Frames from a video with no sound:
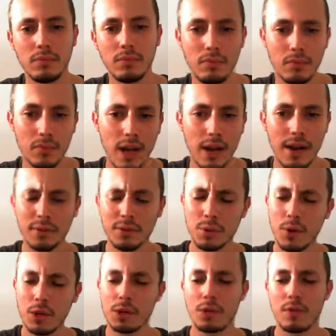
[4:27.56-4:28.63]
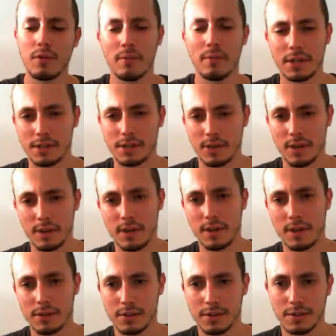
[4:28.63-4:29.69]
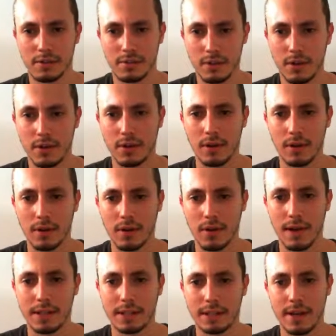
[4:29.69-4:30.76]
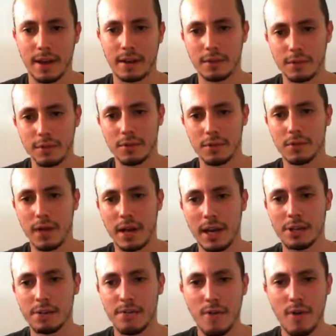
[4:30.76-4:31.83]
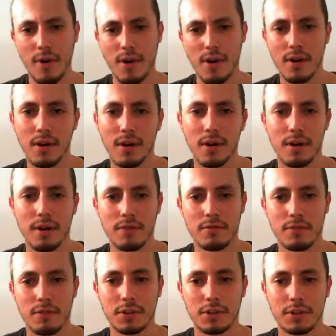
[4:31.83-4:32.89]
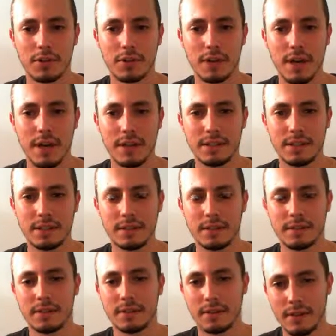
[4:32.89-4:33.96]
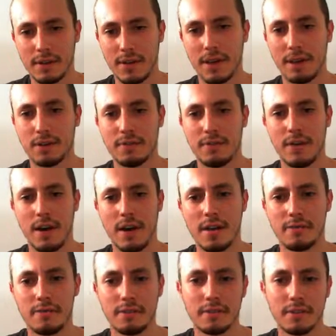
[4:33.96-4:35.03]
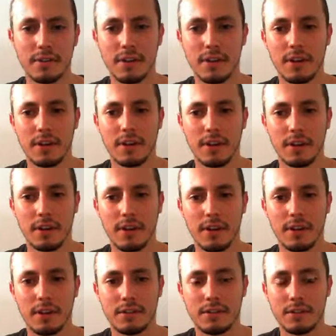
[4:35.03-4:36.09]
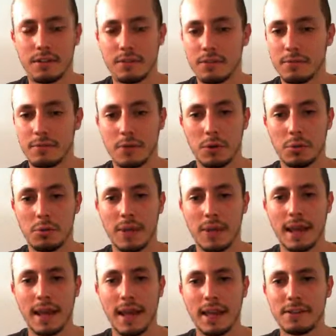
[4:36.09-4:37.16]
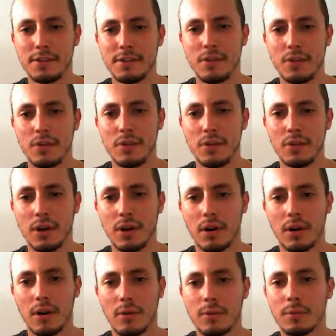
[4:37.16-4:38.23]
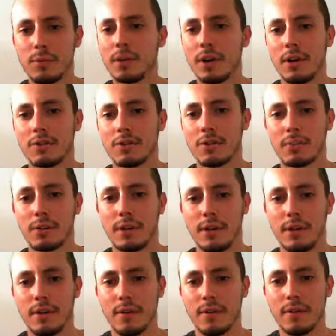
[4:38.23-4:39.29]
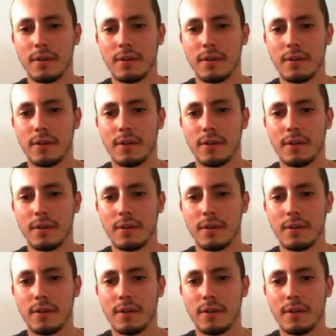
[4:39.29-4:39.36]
and after which Kramnik started his great attack. So h4, rook to c8, h5, and well, black has no normal counterplay here.